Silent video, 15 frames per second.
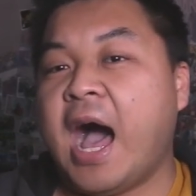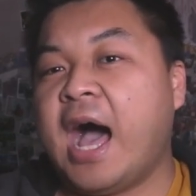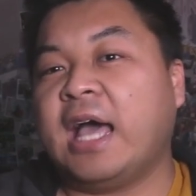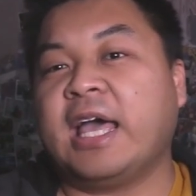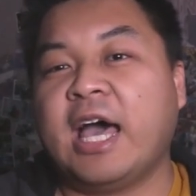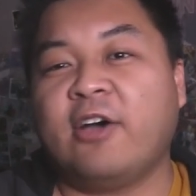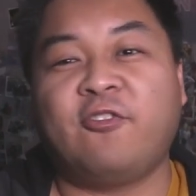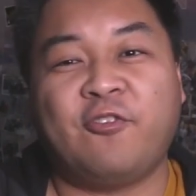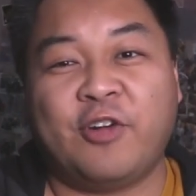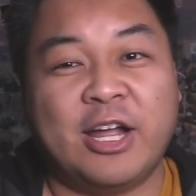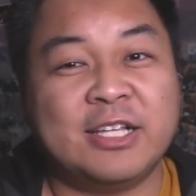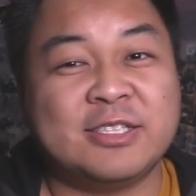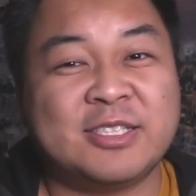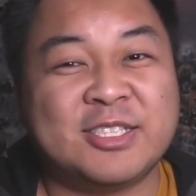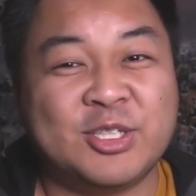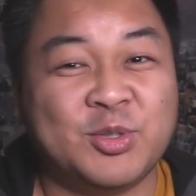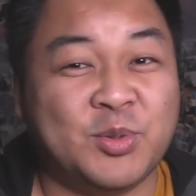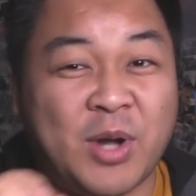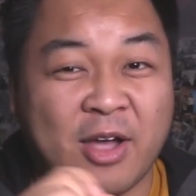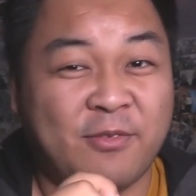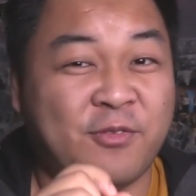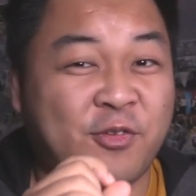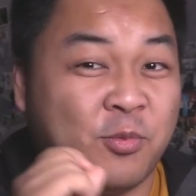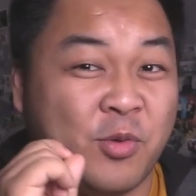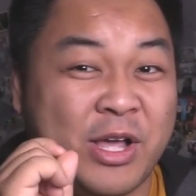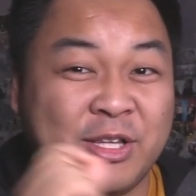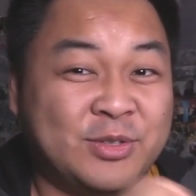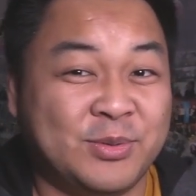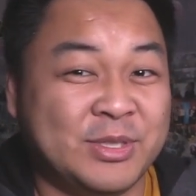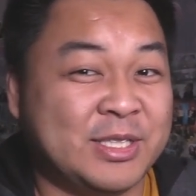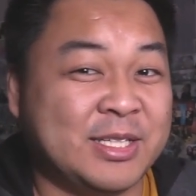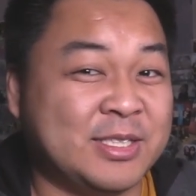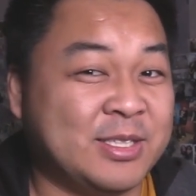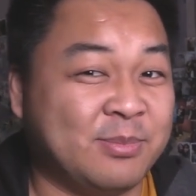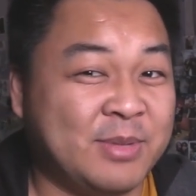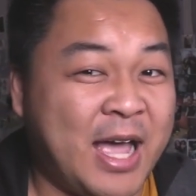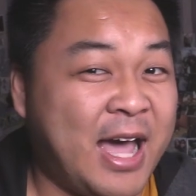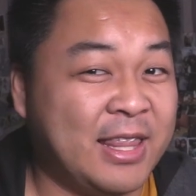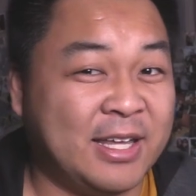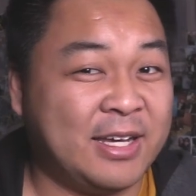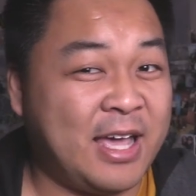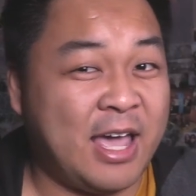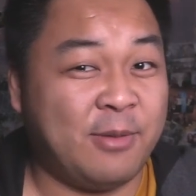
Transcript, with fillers: I have friends who have went through the system data